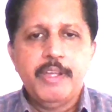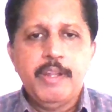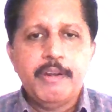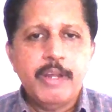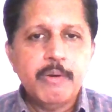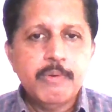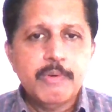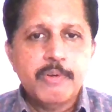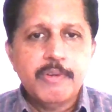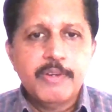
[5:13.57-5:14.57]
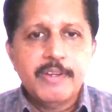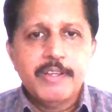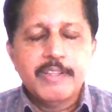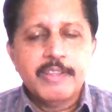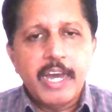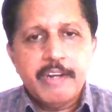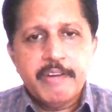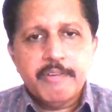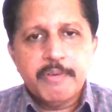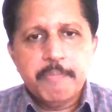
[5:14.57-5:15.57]
Now,
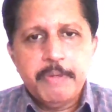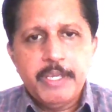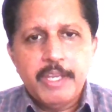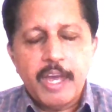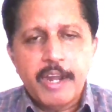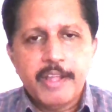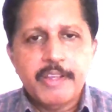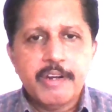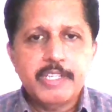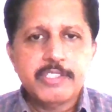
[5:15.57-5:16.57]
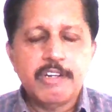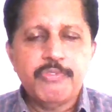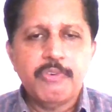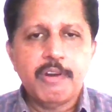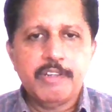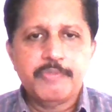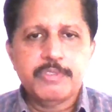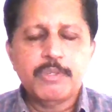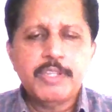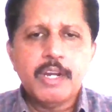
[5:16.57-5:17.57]
that could be another reason for rift.
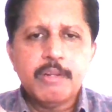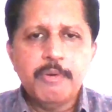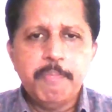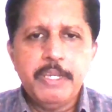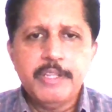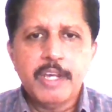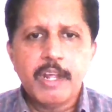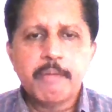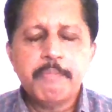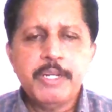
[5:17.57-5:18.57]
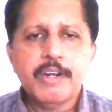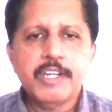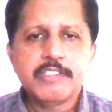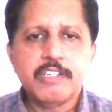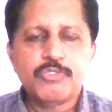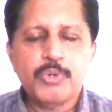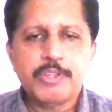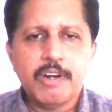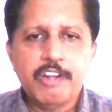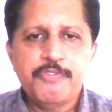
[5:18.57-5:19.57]
So there are many reasons for
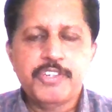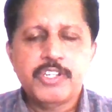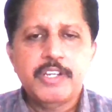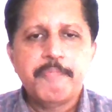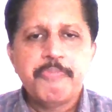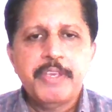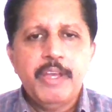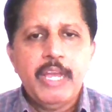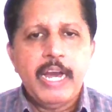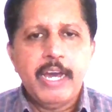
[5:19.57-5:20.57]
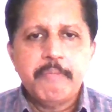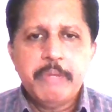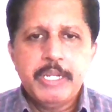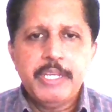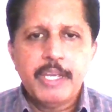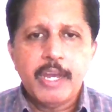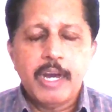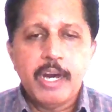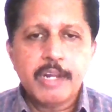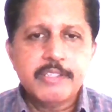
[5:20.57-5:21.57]
the rift, and many
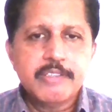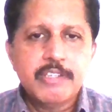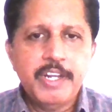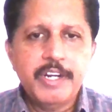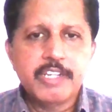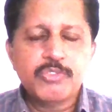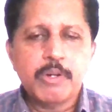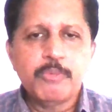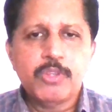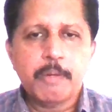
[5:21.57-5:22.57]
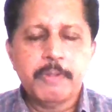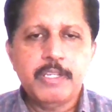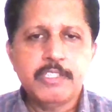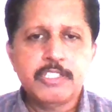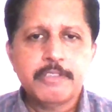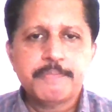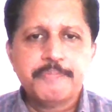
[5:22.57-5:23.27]
RSS leaders from Uttar Pradesh